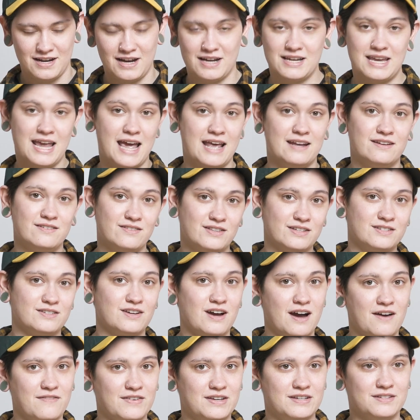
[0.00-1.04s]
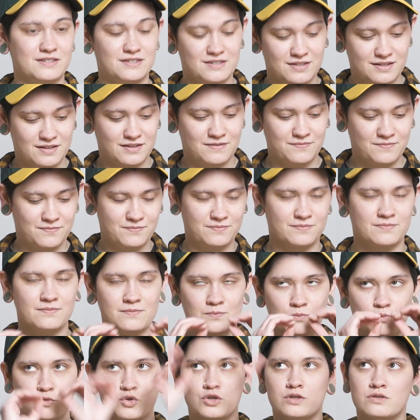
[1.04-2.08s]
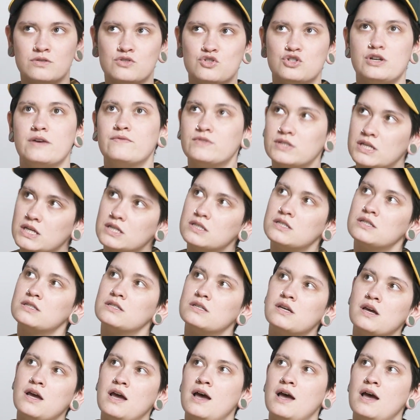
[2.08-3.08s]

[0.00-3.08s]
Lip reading: again, this coffee is chef's kiss.